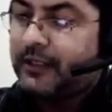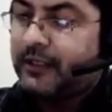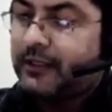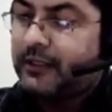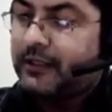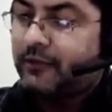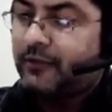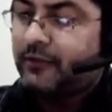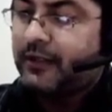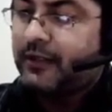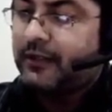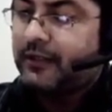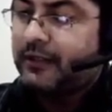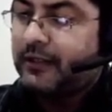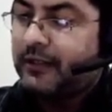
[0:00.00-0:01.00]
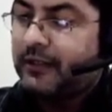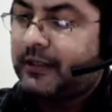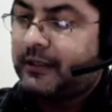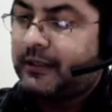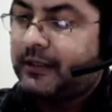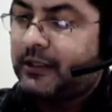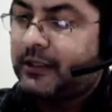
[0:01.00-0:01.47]
k square,
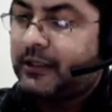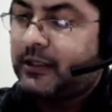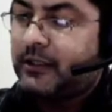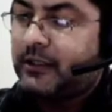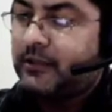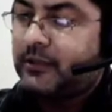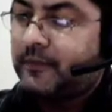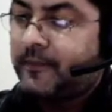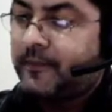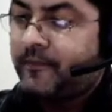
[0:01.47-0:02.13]
and in the